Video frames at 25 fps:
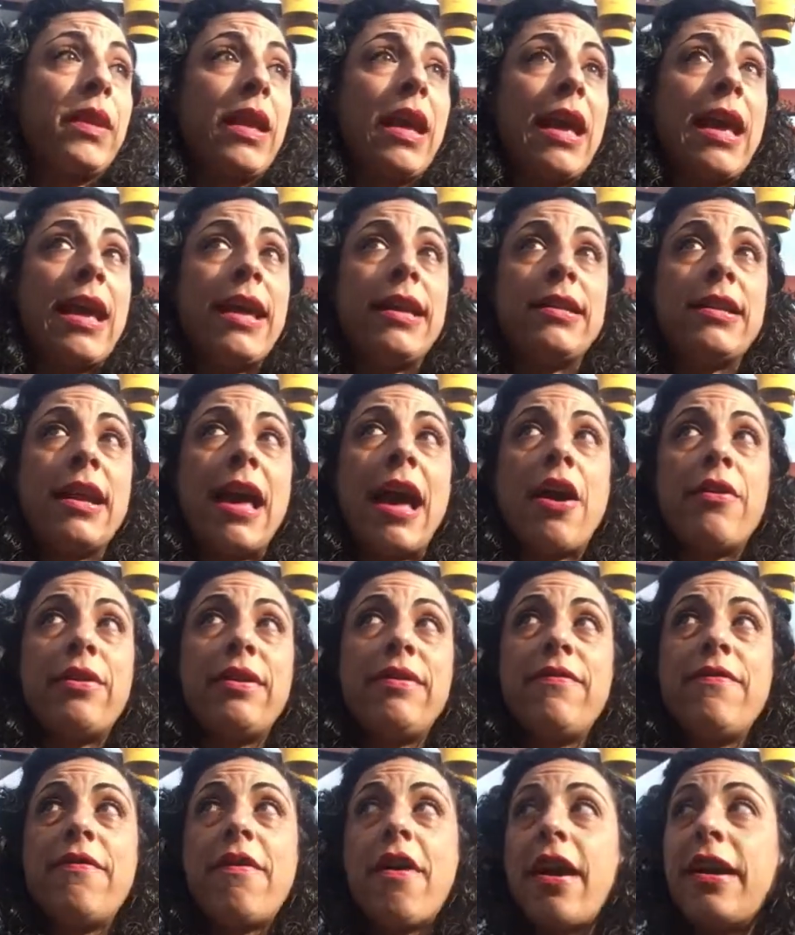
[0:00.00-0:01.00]
and our
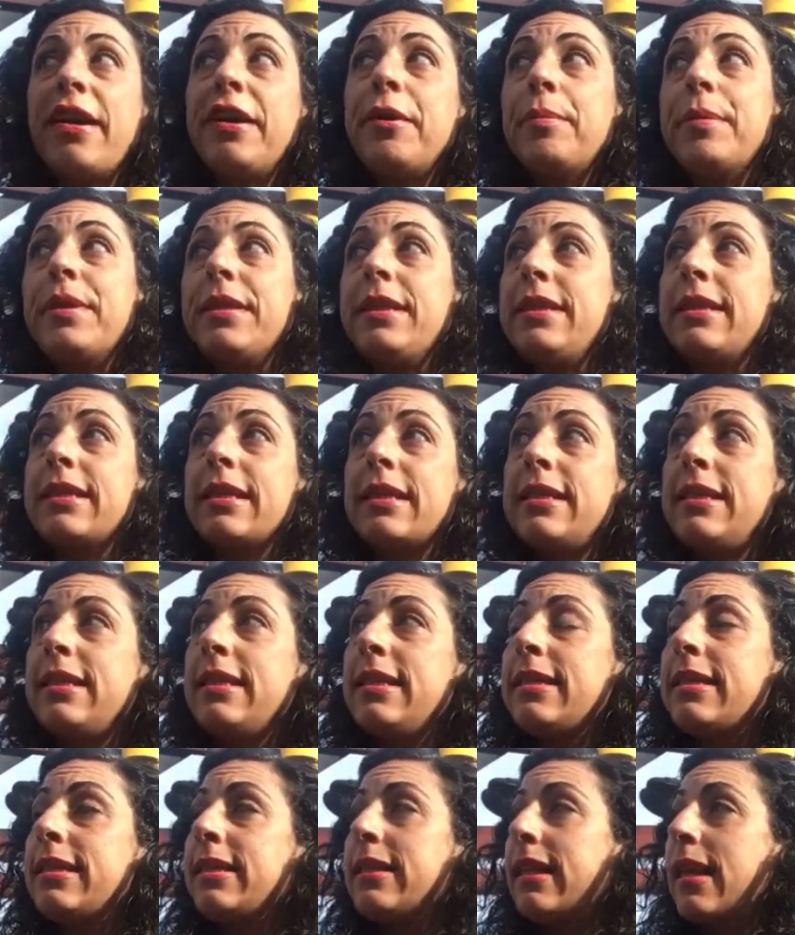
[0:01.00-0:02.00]
environment is
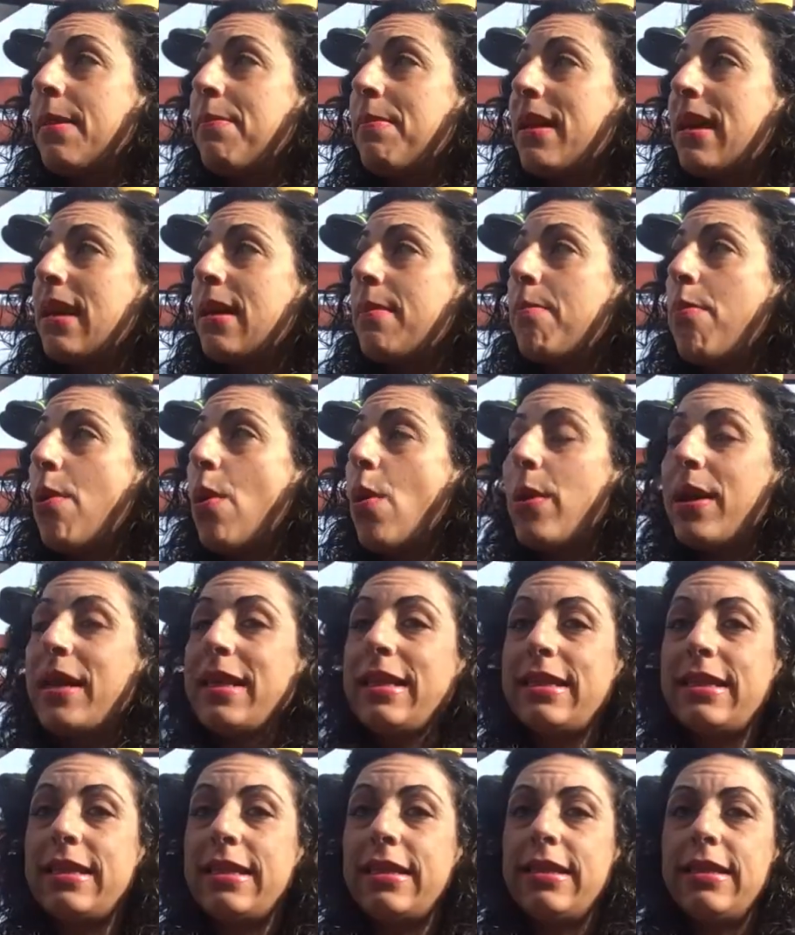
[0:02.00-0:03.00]
consistently being
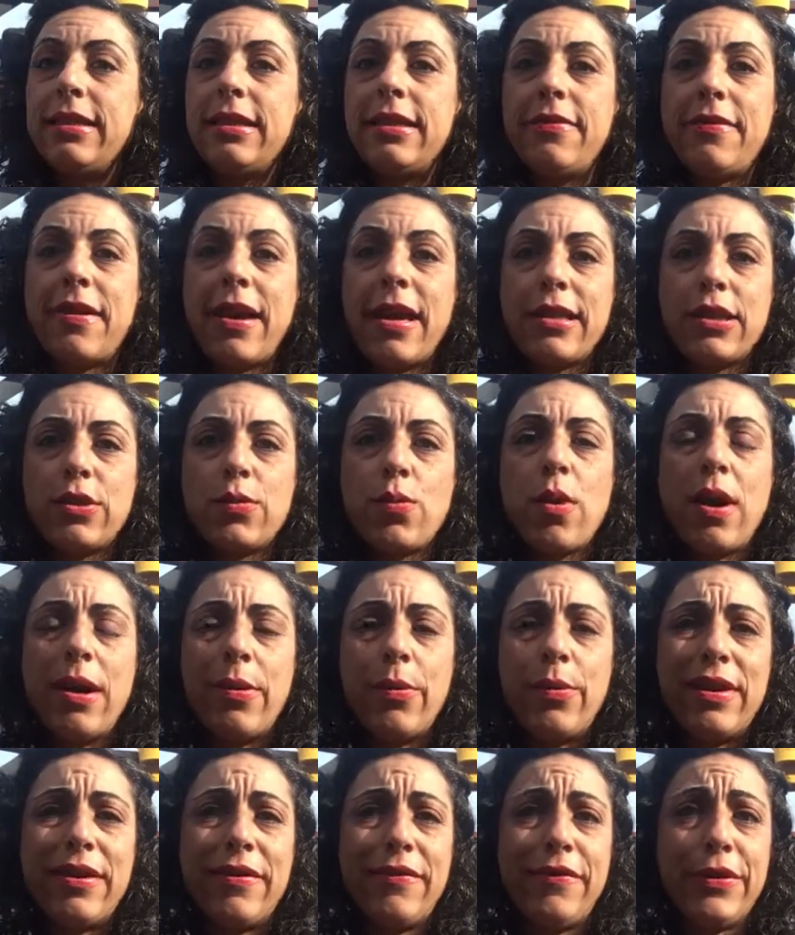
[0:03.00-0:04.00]
poisoned, and that's why
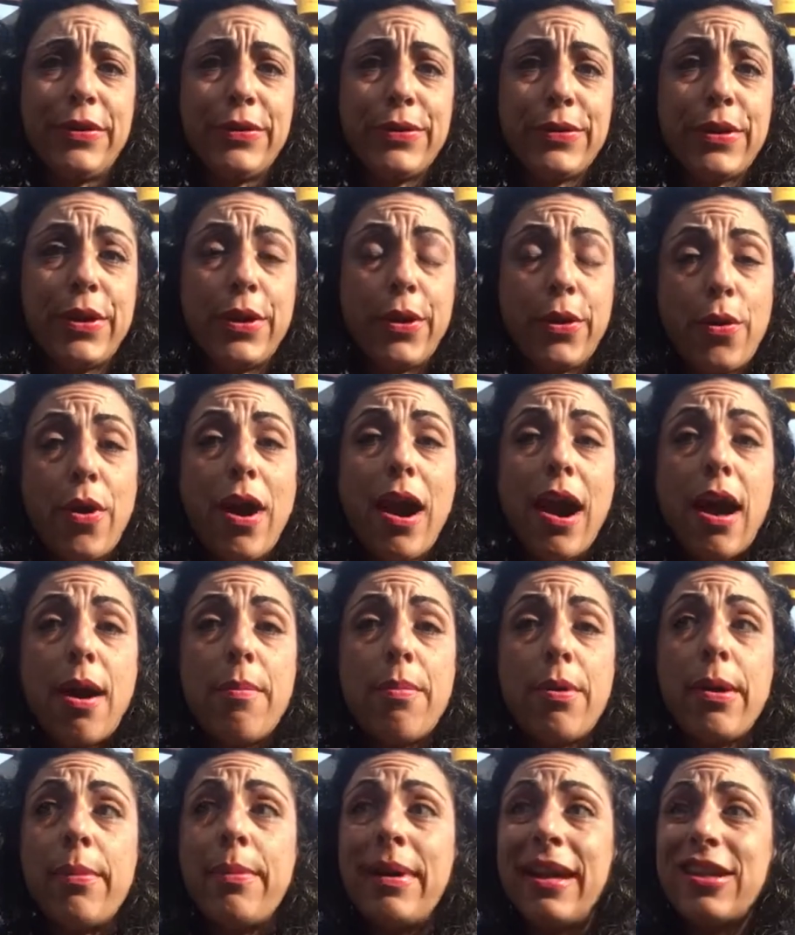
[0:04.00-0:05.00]
we feel so crap.
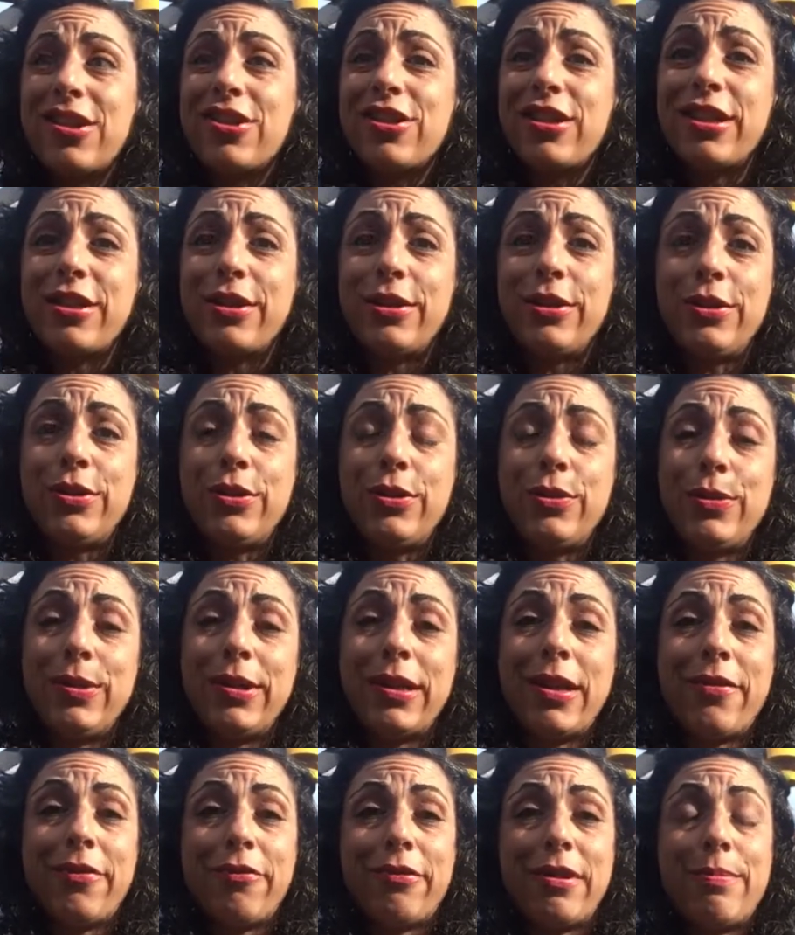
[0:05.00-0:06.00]
I'm actually going to do
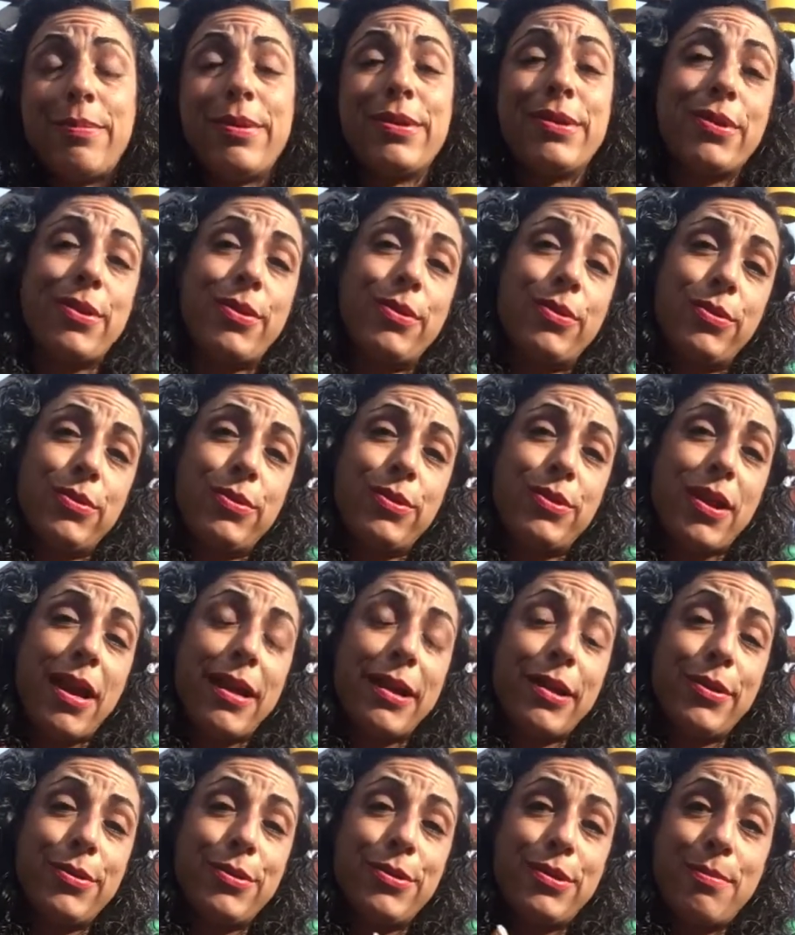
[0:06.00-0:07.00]
another episode on
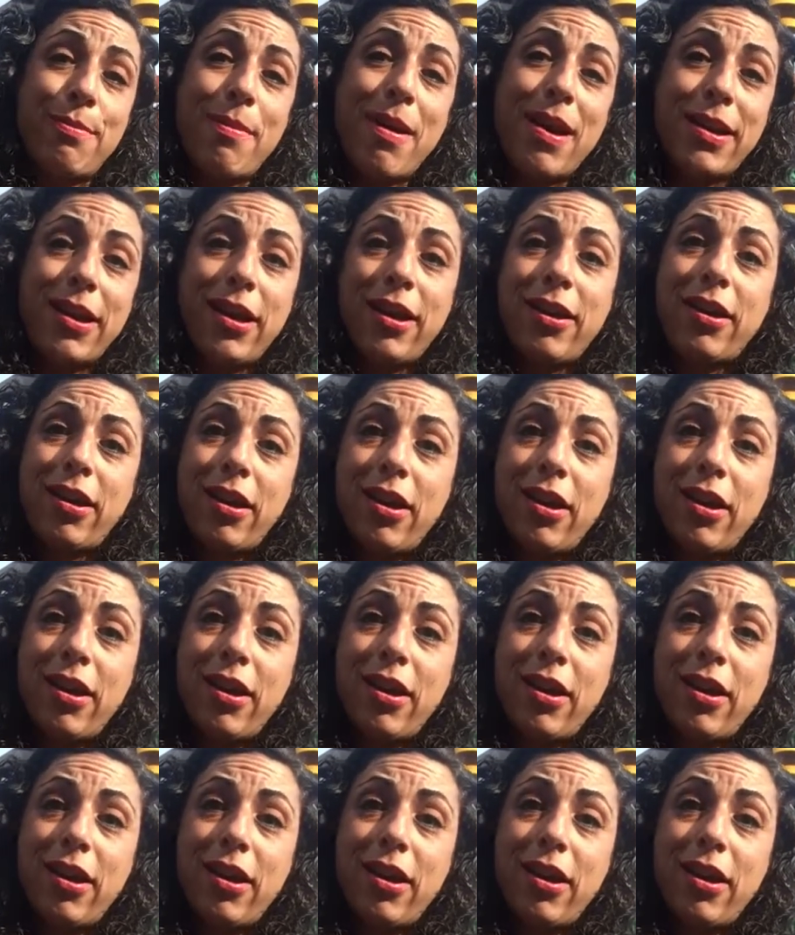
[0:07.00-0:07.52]
psychosomatic